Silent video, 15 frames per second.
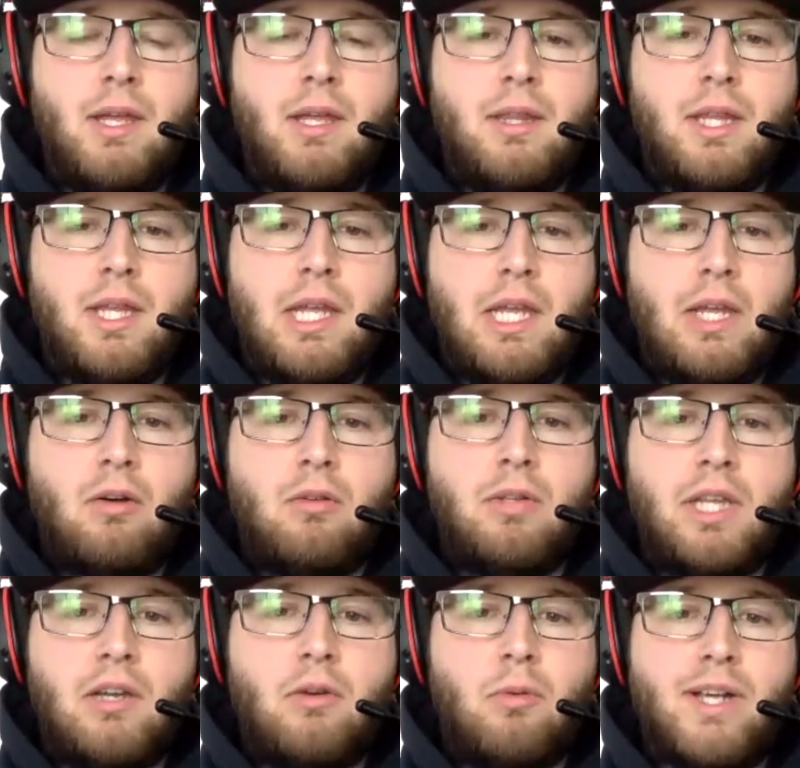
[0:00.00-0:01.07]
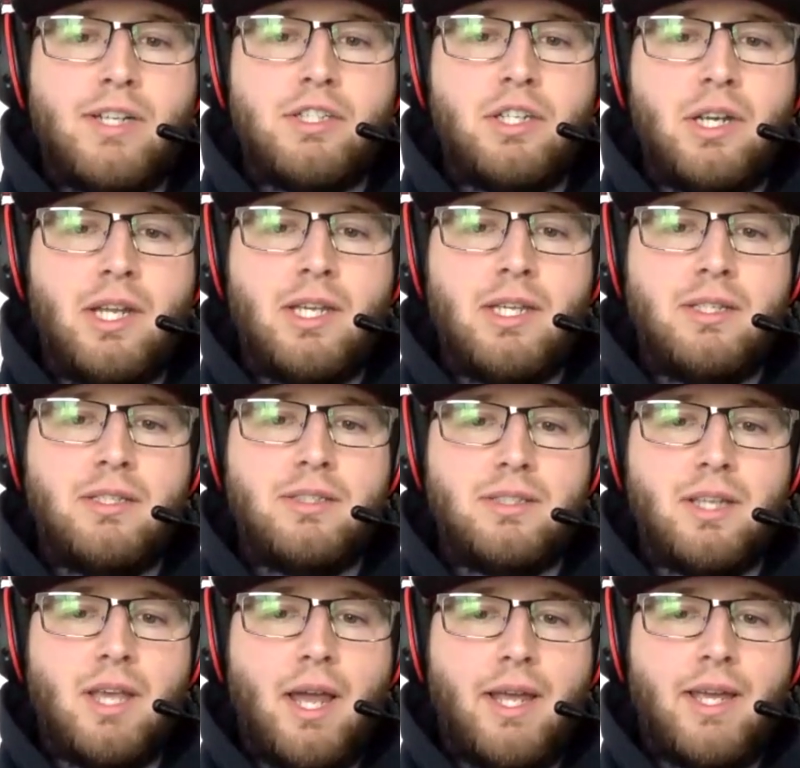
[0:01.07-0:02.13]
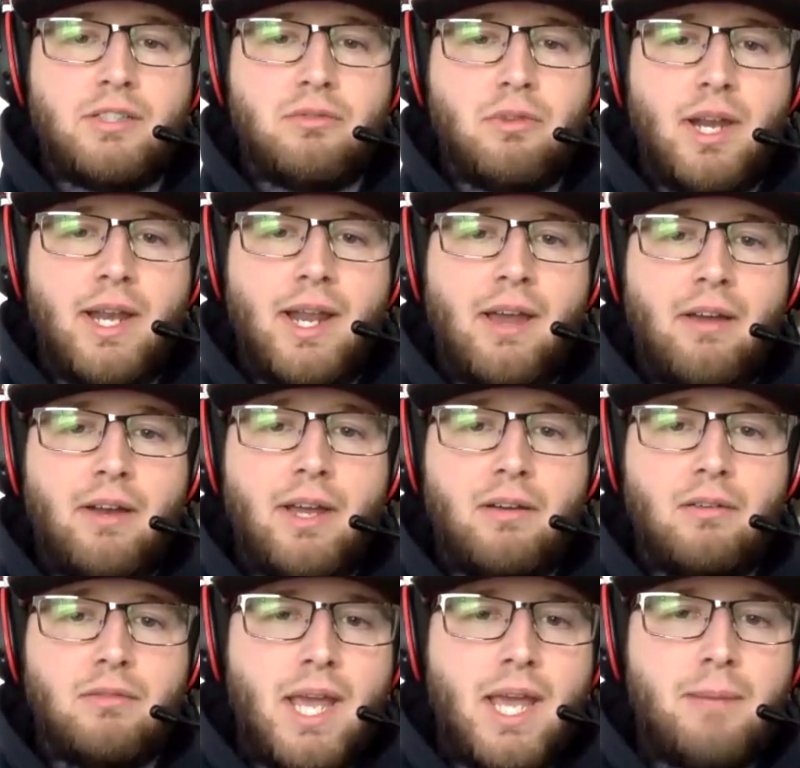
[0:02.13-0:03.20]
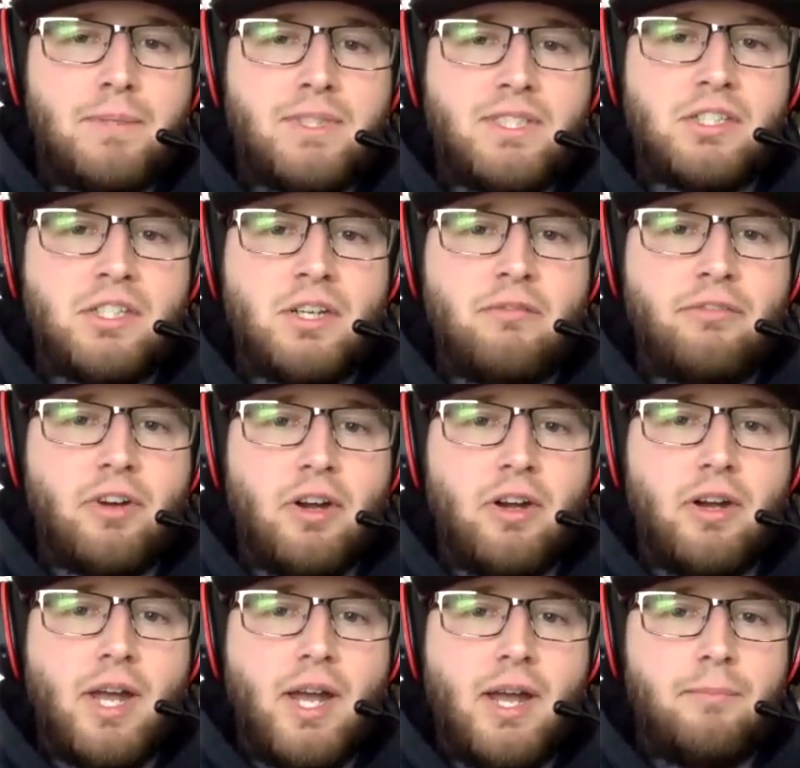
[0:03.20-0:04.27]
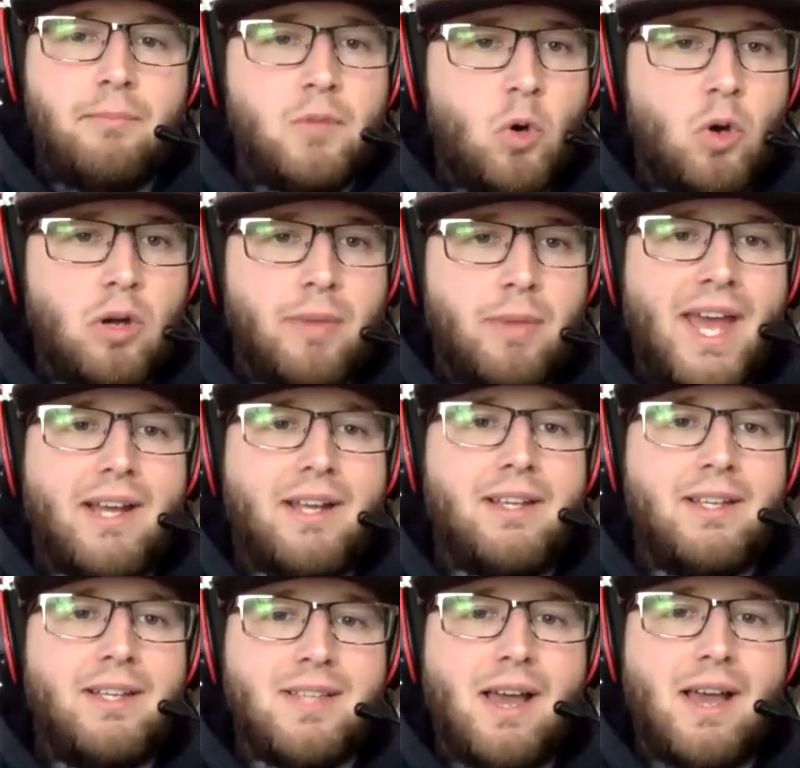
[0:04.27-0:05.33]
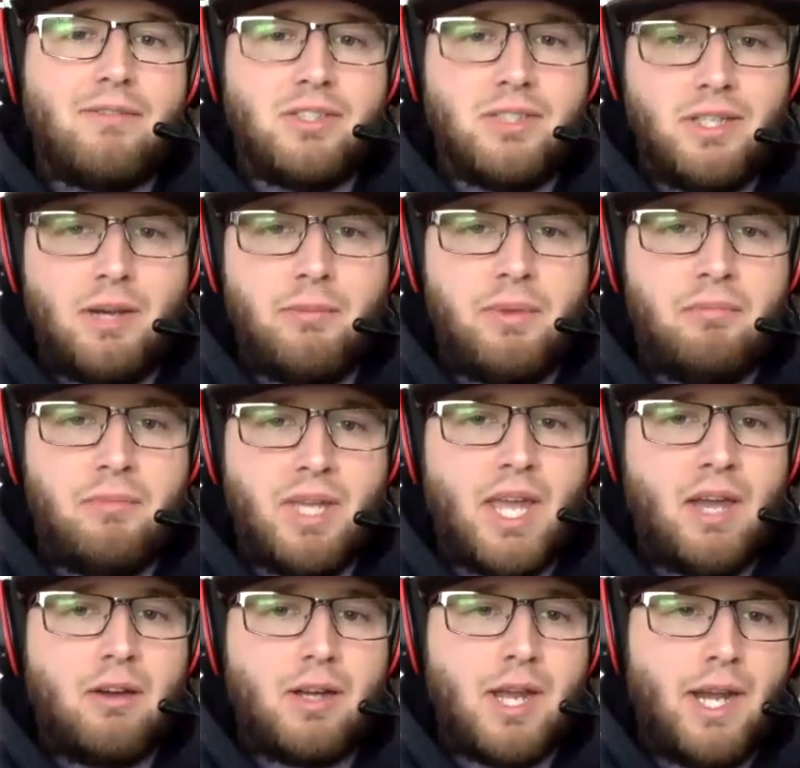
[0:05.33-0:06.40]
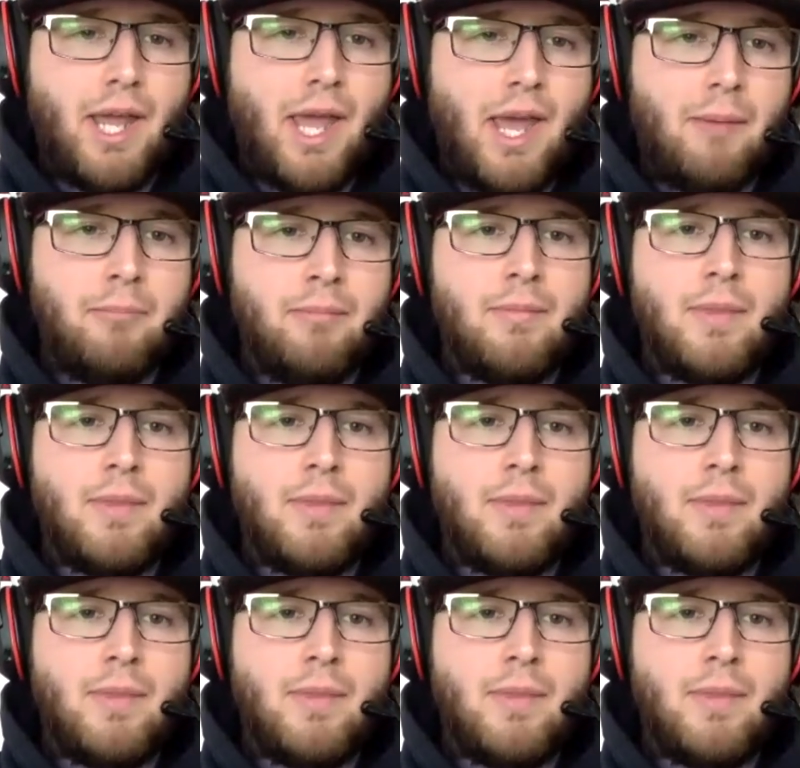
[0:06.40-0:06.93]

The only question is, I guess, right now, head position for quarterback is obviously going to be Mchale Cunningham.